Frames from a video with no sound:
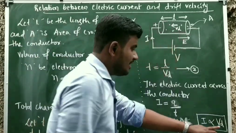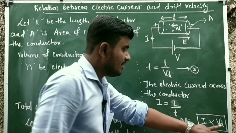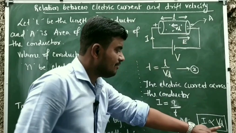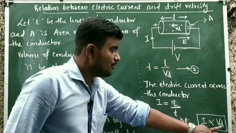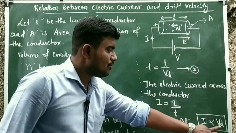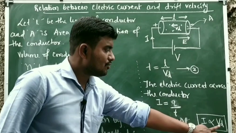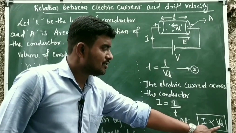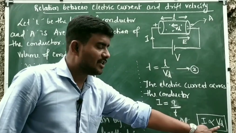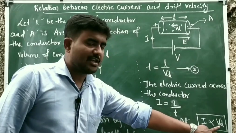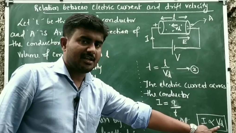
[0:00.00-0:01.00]
drift
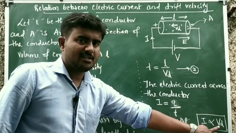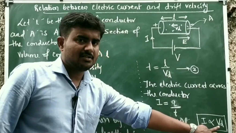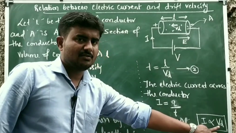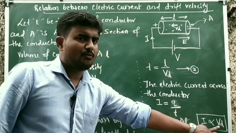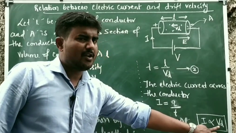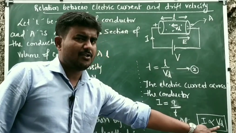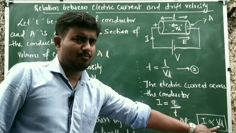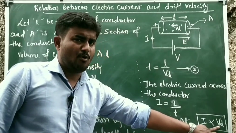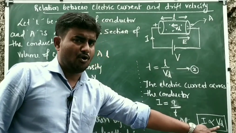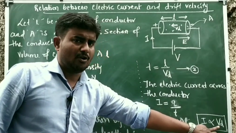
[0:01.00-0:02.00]
velocity is very
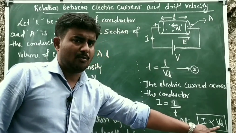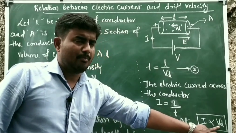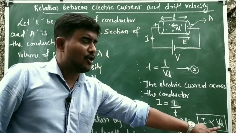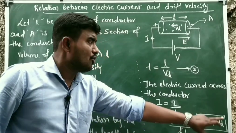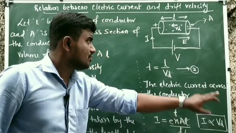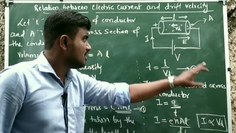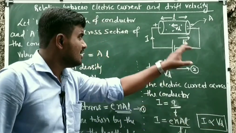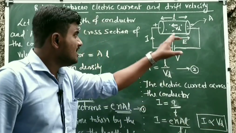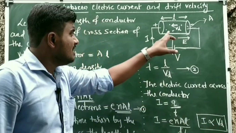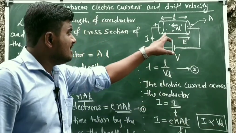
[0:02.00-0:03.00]
small, because
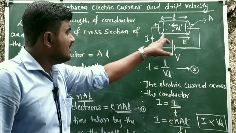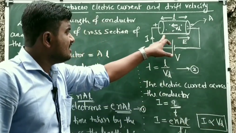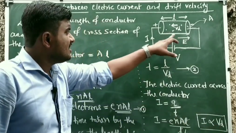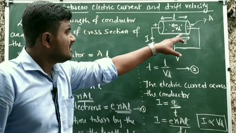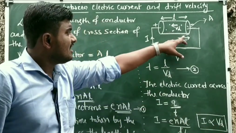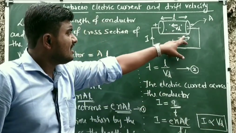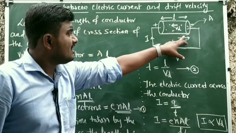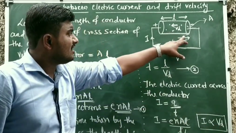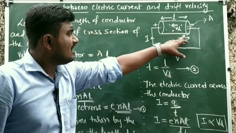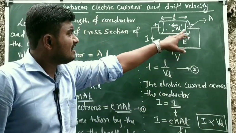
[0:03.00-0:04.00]
in this
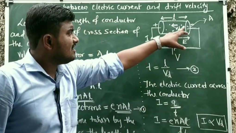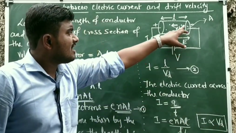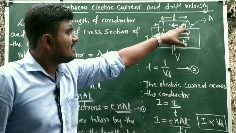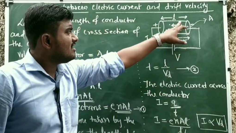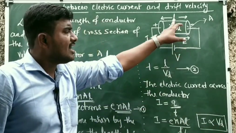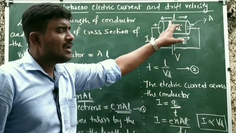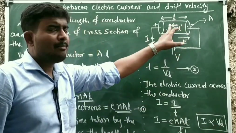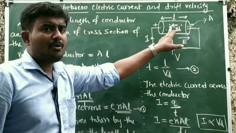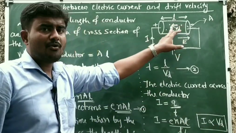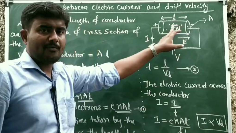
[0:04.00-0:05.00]
conductor there are n
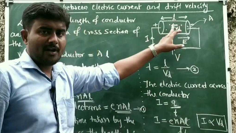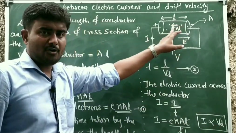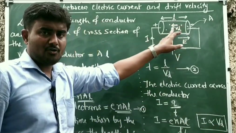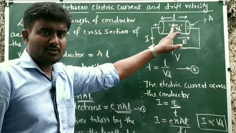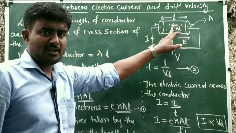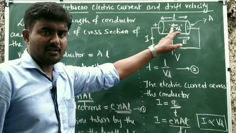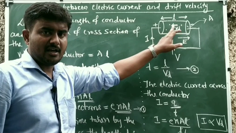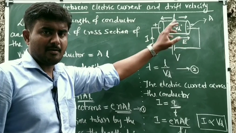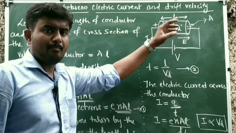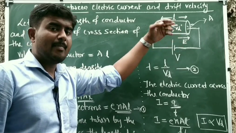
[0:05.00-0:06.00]
number of electrons are
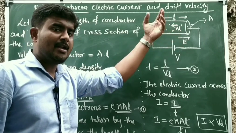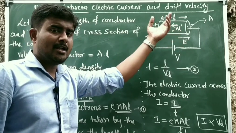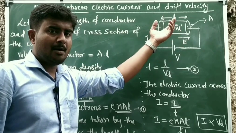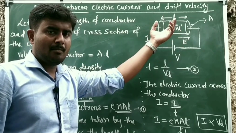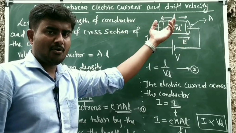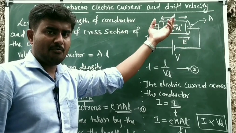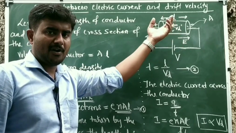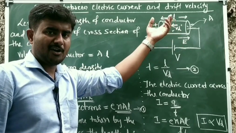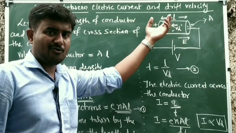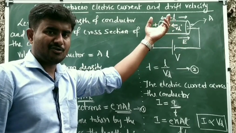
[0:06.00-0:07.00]
there, many number of
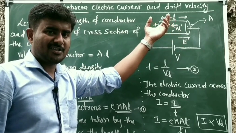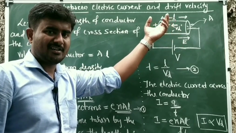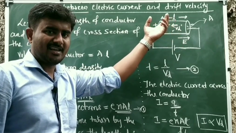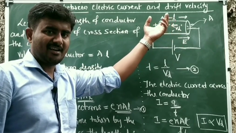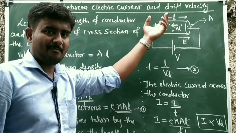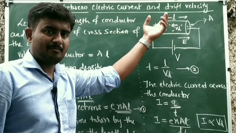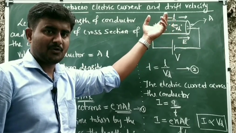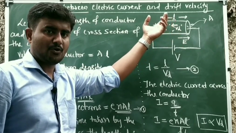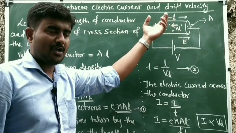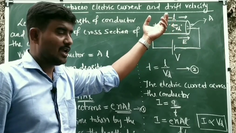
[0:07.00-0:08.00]
electrons are there.
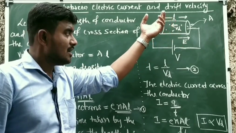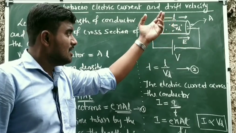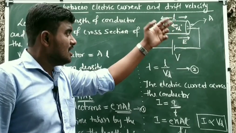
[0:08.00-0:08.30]
Okay,